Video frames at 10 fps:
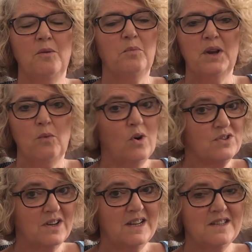but it
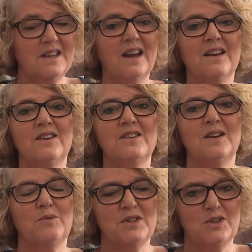wasn't his second,
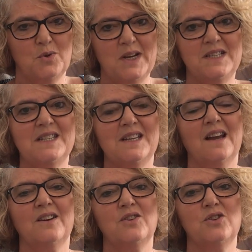it was his
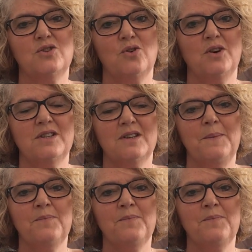22nd choice.